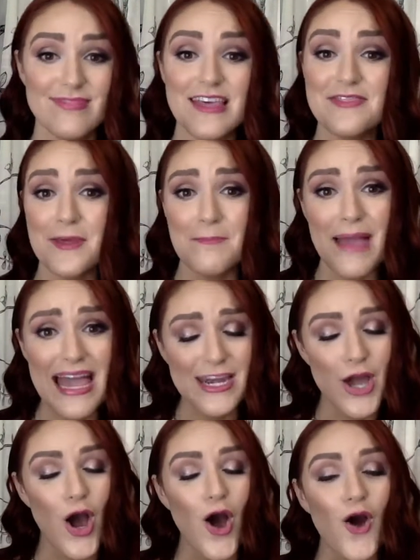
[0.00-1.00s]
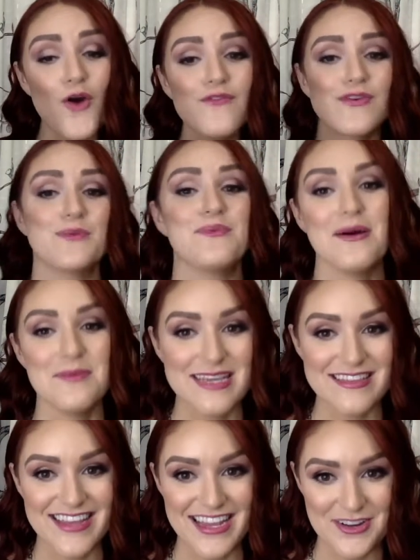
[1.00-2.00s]
the men
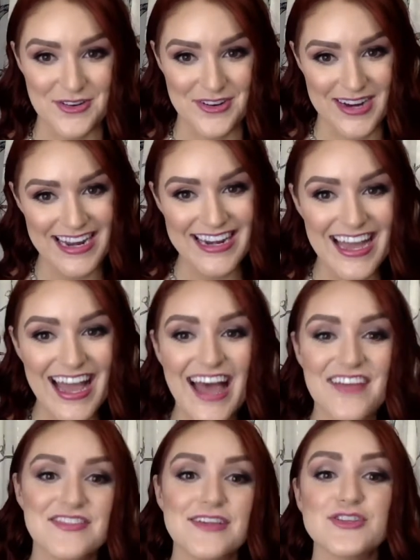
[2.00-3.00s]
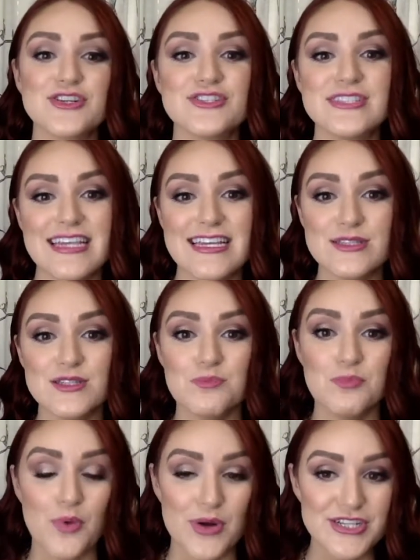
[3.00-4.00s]
overwhelmingly agreed that their skin's
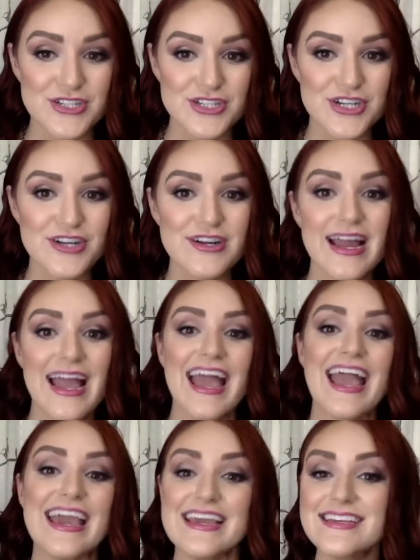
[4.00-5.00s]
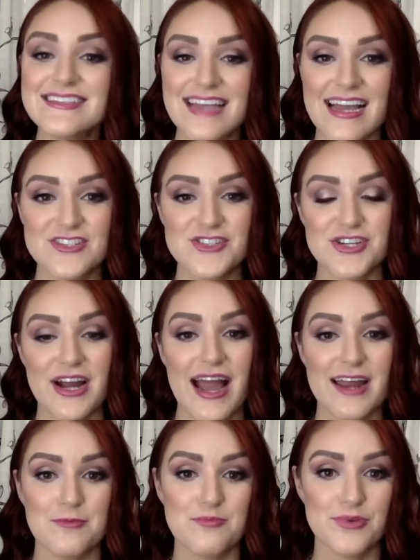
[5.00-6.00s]
moisture and texture
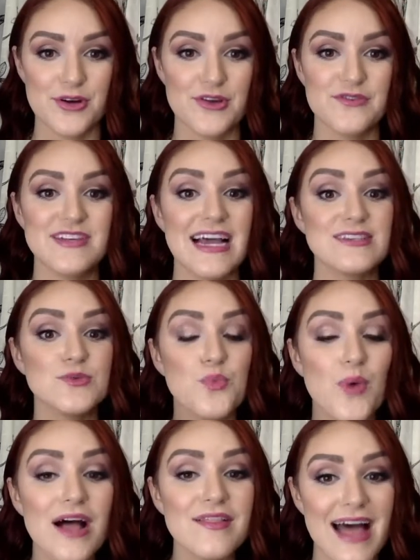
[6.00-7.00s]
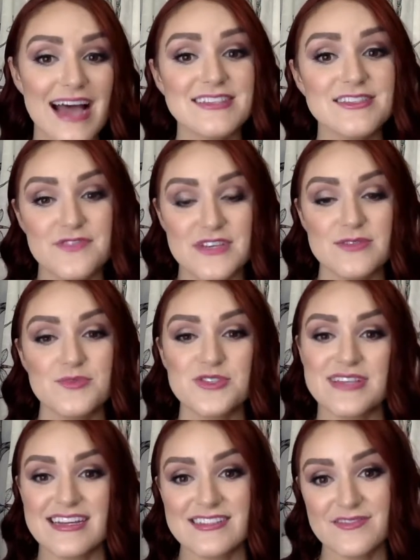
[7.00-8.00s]
had improved, as well as visible
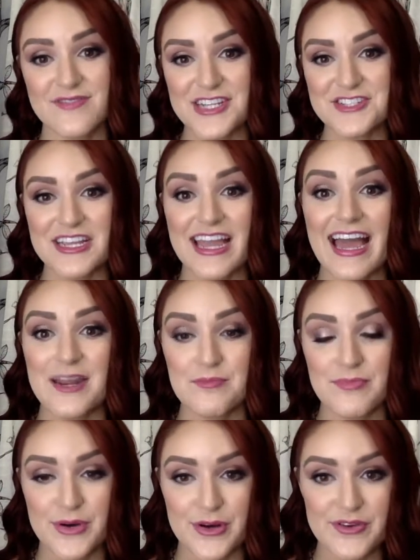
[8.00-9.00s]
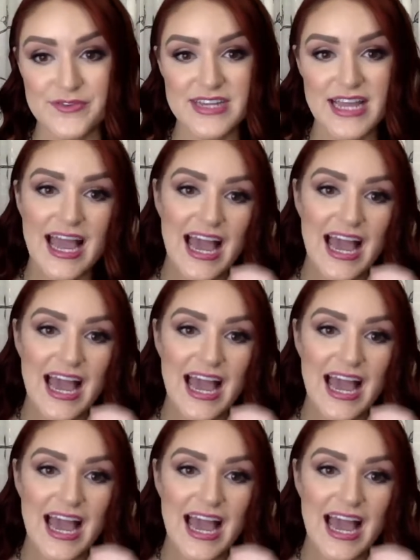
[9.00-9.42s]
signs of aging had improved.